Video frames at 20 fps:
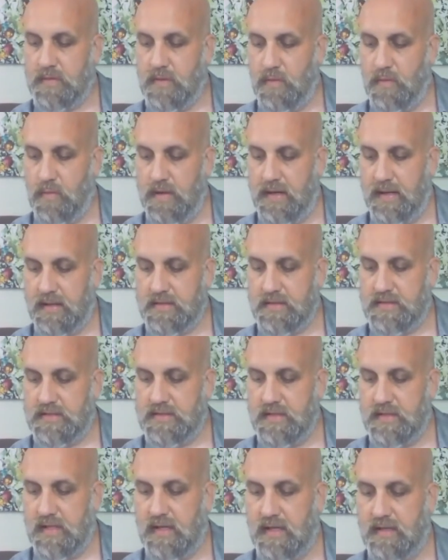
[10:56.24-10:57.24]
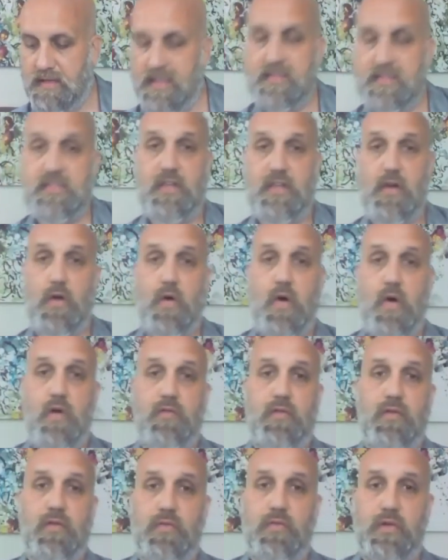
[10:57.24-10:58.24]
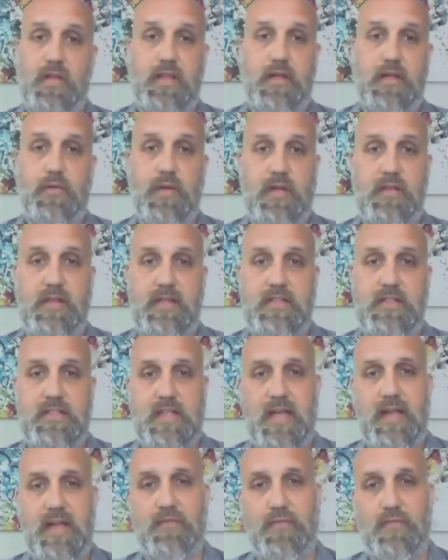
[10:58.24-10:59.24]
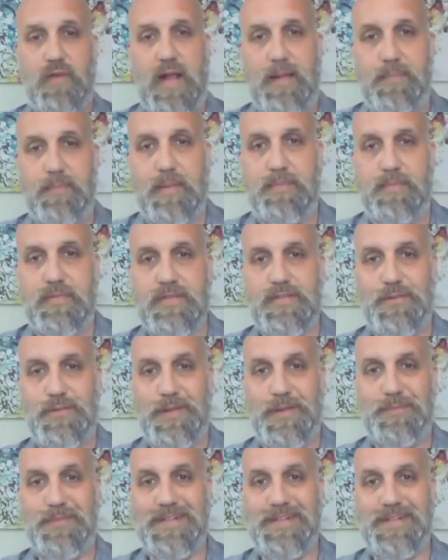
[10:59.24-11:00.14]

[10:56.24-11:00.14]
What else? Let's go over really quickly to kind of wrap up this quick